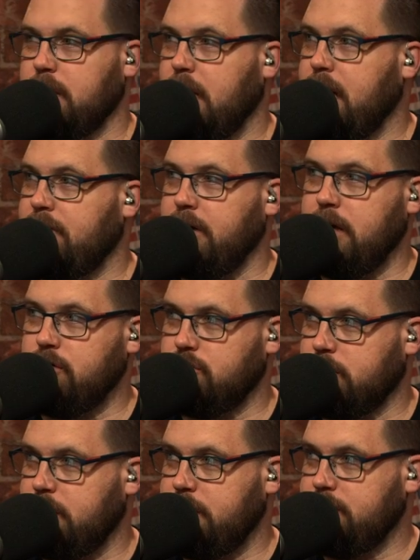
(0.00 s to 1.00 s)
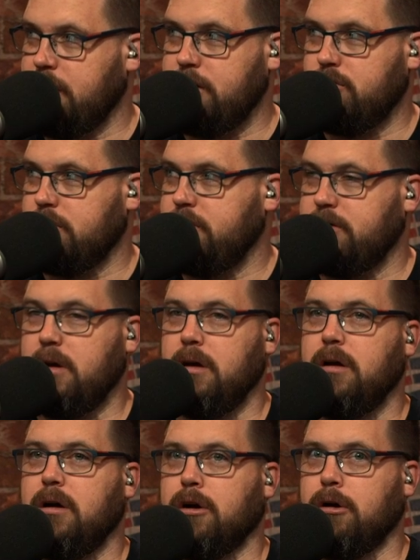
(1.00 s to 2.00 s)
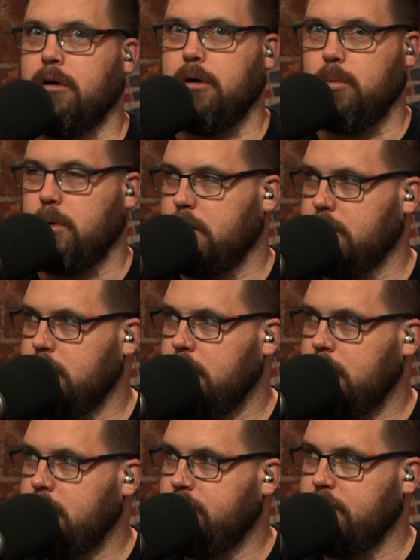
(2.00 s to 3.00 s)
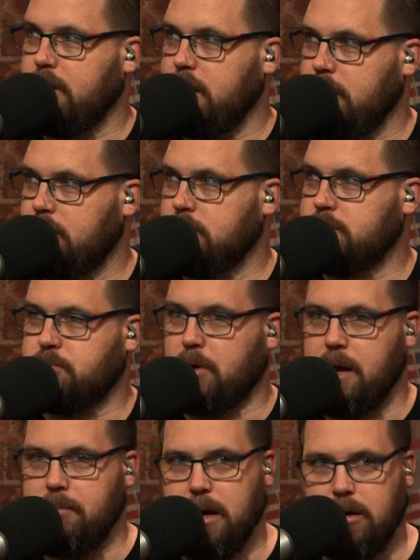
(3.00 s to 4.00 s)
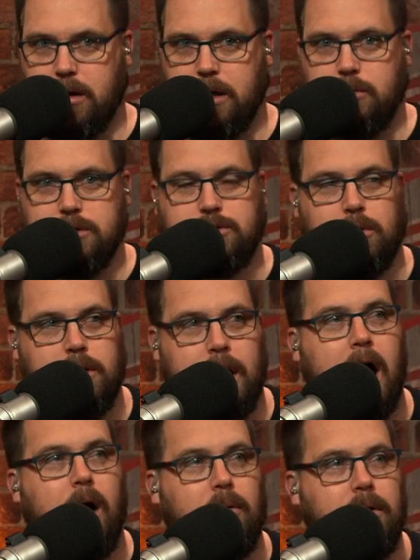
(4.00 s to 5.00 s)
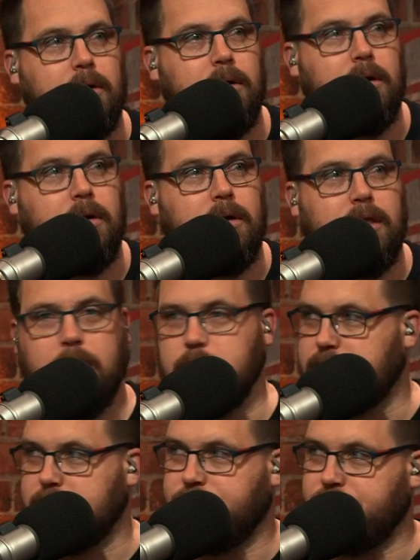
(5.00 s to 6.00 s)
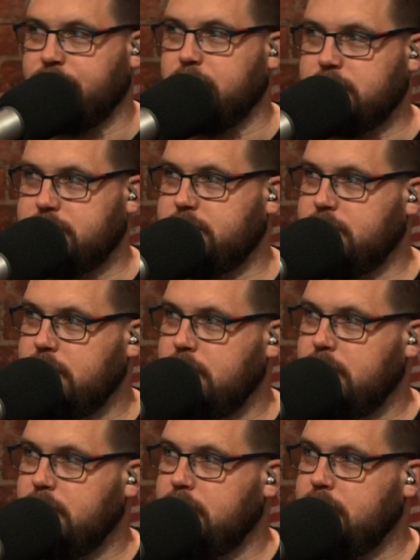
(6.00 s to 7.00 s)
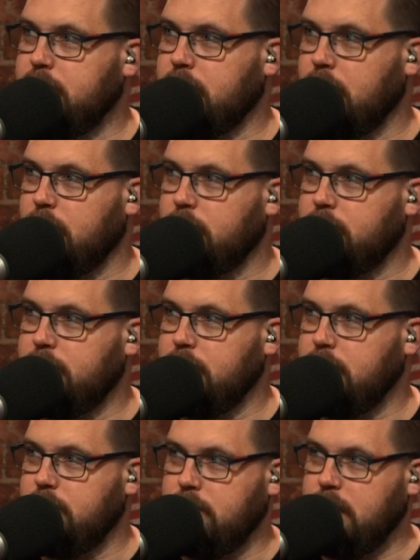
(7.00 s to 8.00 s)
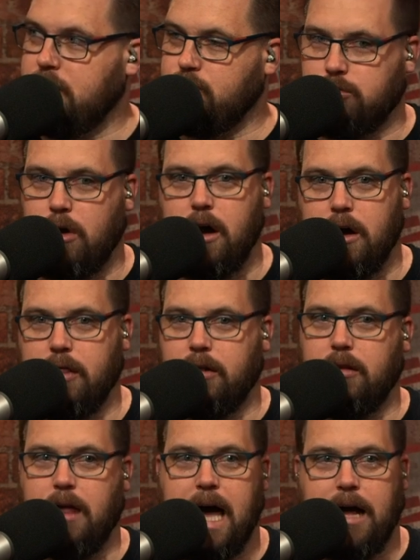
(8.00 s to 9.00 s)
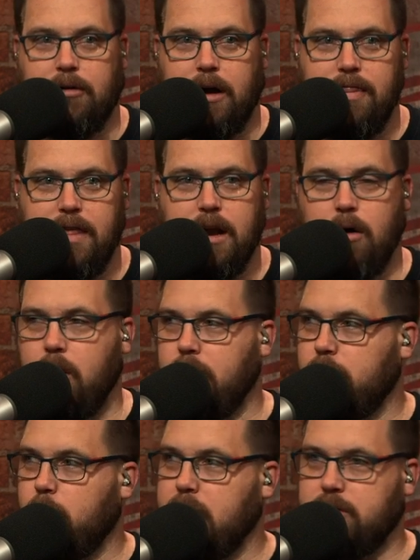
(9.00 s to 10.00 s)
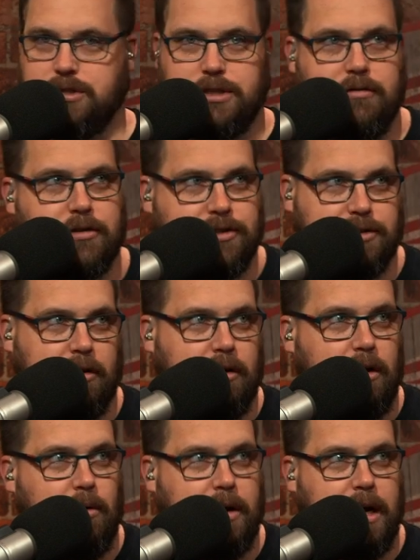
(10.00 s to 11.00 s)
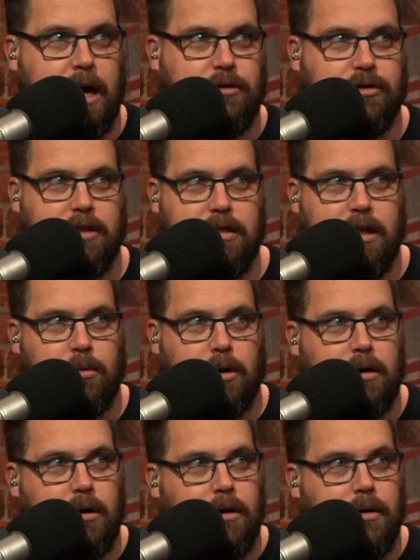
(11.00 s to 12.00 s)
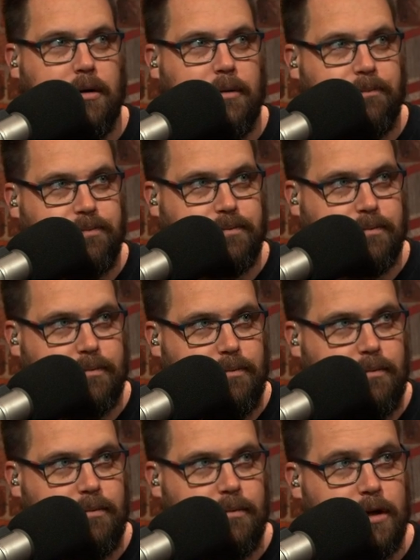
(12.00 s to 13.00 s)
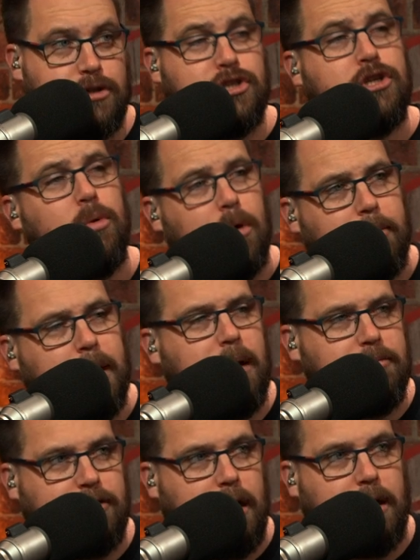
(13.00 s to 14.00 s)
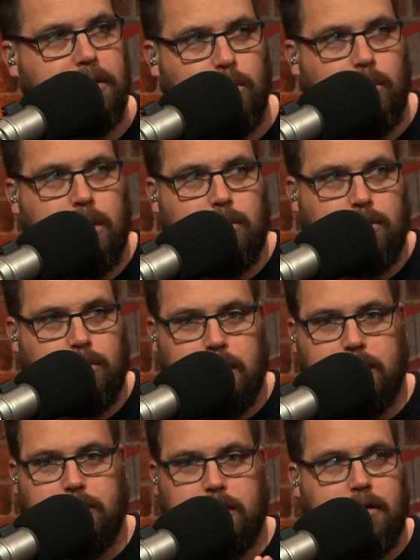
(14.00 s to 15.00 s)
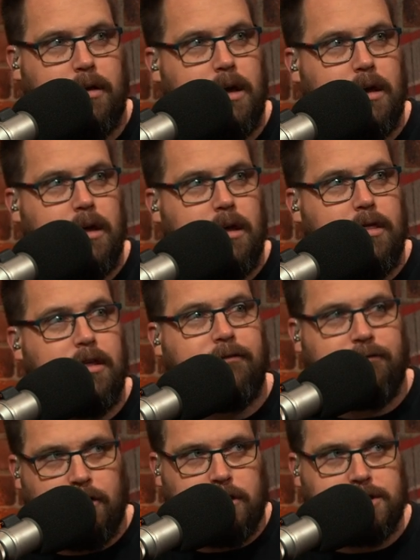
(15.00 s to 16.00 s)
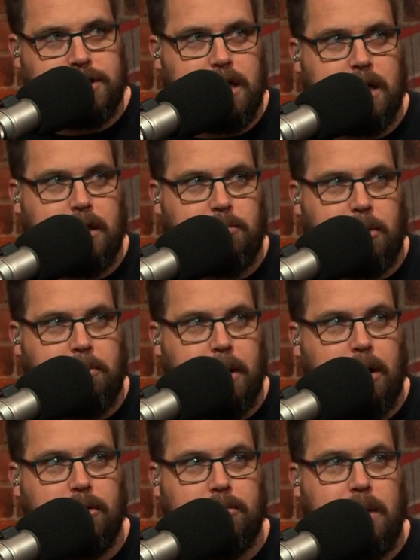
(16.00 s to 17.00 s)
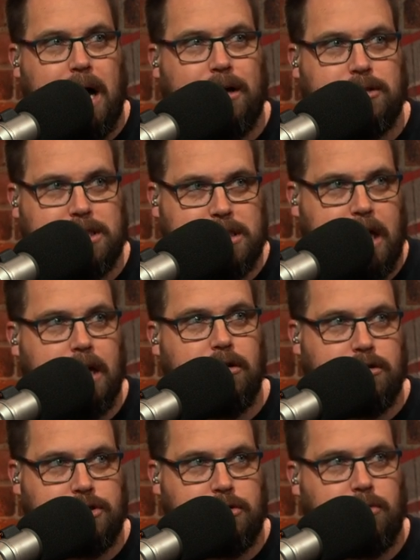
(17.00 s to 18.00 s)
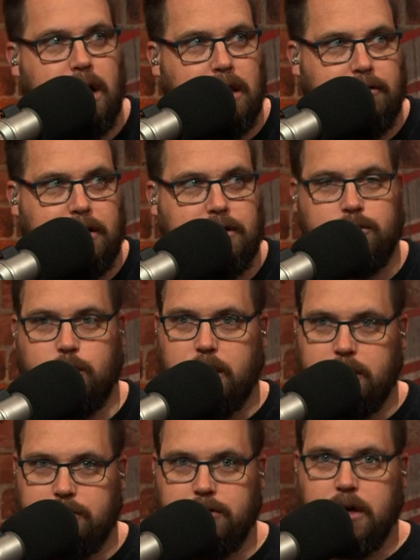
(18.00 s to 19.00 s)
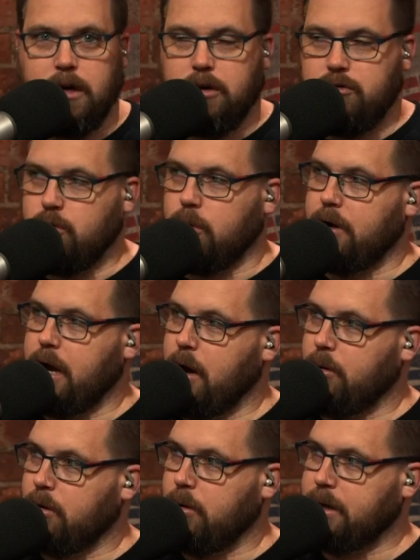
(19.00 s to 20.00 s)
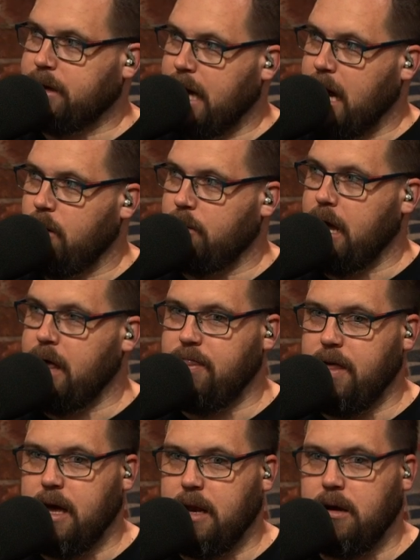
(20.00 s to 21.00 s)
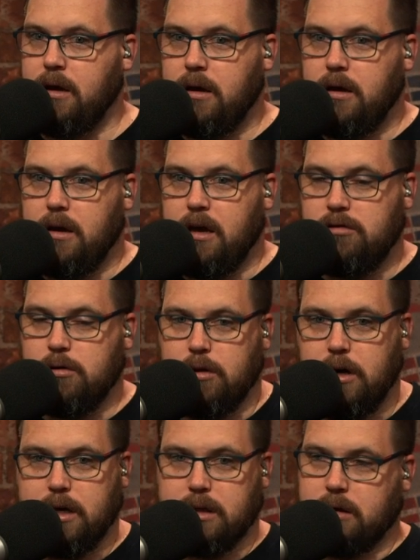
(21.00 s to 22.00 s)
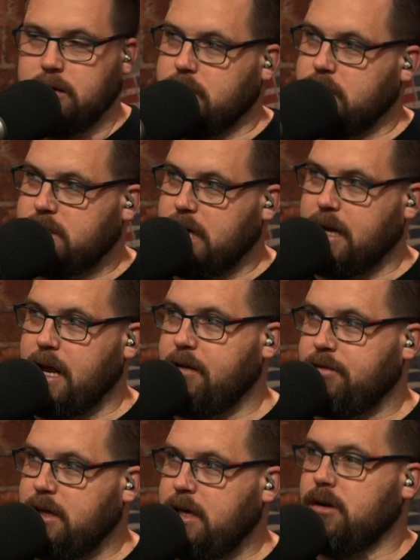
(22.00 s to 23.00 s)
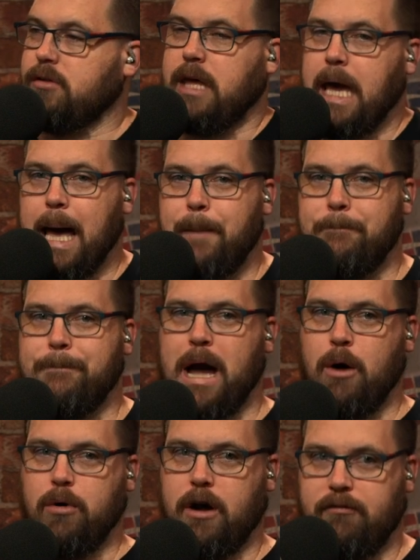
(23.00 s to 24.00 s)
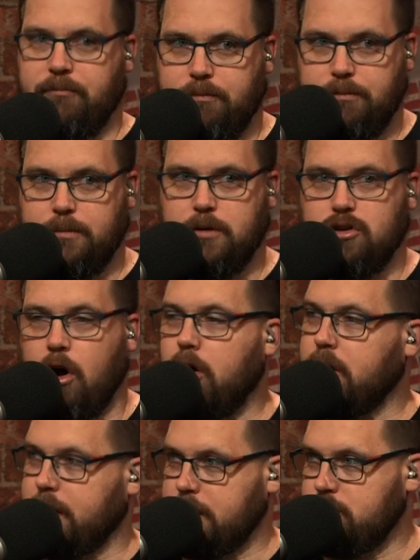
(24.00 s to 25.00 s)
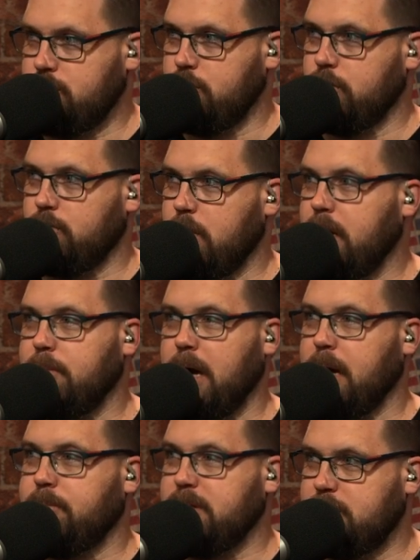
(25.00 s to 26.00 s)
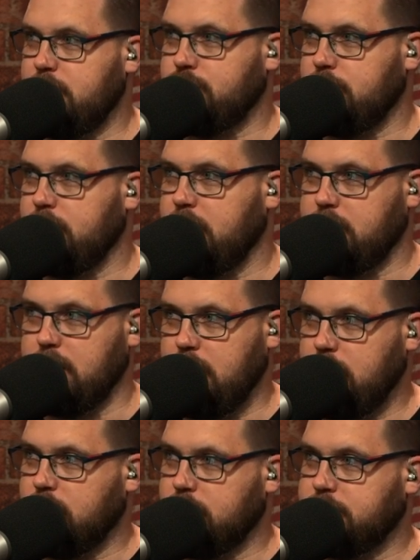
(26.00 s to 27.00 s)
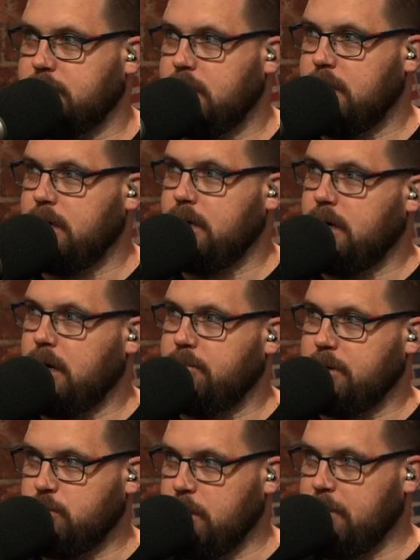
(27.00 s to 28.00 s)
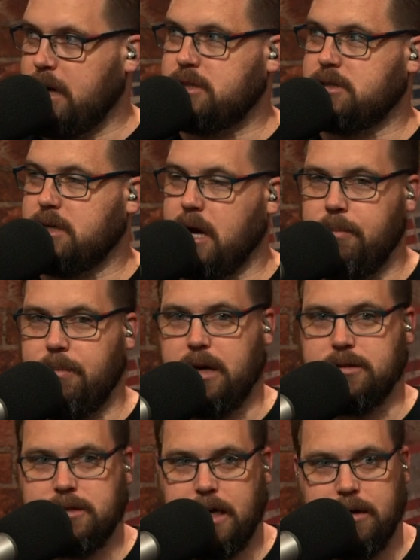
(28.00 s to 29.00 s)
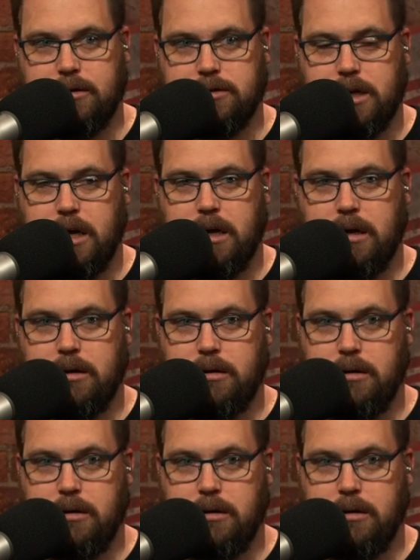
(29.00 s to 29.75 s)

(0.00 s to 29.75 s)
a lot of injuries, injuries everywhere for the Eagles. Primarily it was Jordan Howard. That was the first, you know, rung on the ladder, and then all the wide receivers started going down. Well, so Djax, was the first. Sure, but I'm saying yeah. The, at that the, point in the season, the first thing that propelled Miles Sanders to relevance gotcha, was gotcha. Jordan Howard going down, and then if you look at the the second half of the year, the amount of targets to the running back position that the Eagles, uh, between Boston Scott Miles Sanders, it,